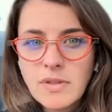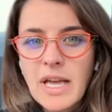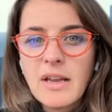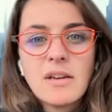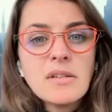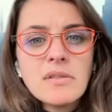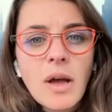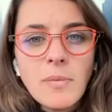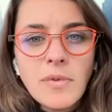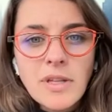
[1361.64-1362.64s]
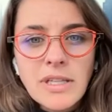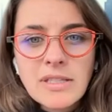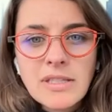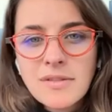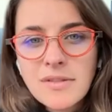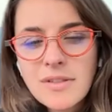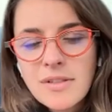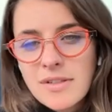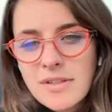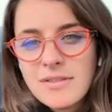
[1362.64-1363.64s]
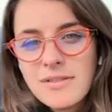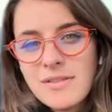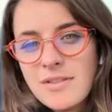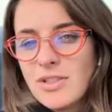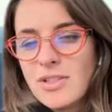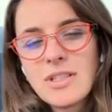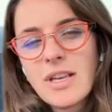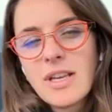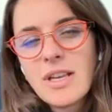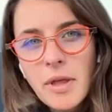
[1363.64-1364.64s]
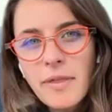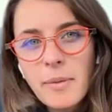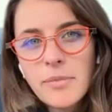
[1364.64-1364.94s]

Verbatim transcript: Is that helpful? Is just like give me